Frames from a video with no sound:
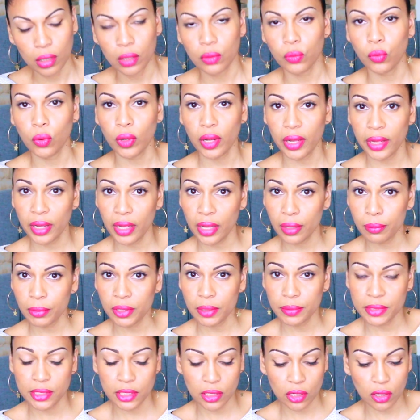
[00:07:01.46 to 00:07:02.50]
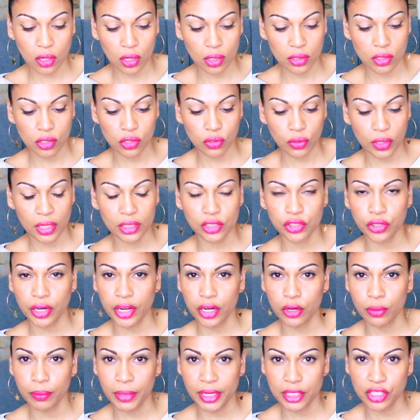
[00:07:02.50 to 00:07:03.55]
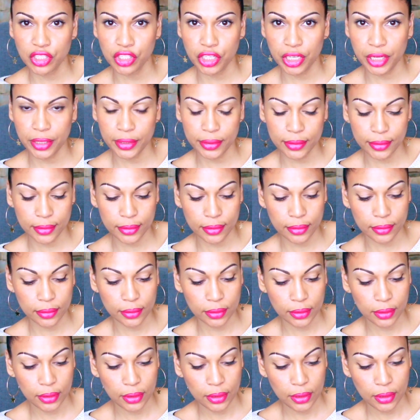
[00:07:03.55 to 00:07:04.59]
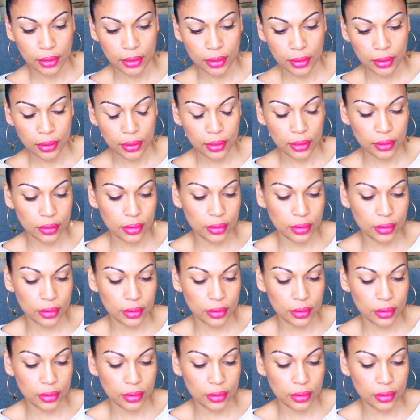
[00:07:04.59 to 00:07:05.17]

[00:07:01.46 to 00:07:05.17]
Well, I have lipstick on, so I'll try it on my cheeks. Let's